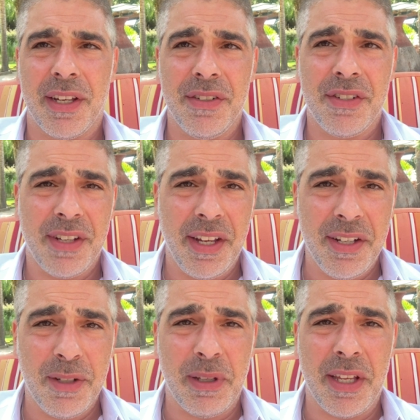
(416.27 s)

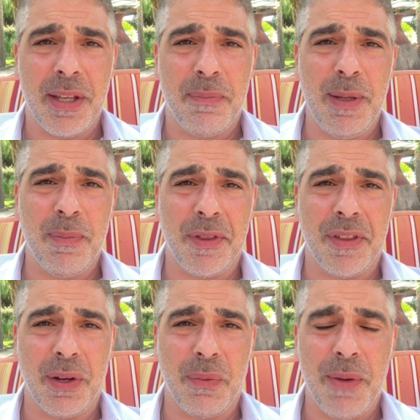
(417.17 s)
understandably, that people
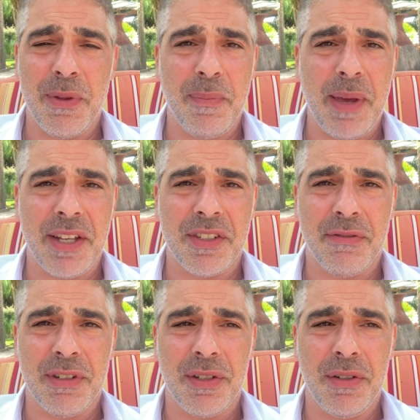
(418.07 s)
think, why would the banks
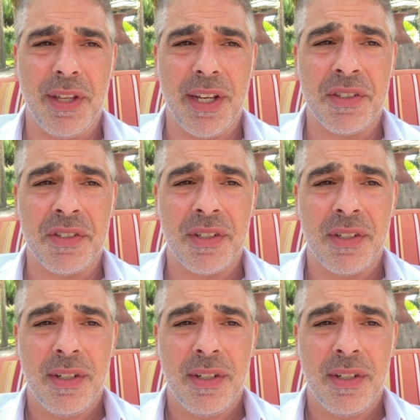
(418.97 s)
ever do this?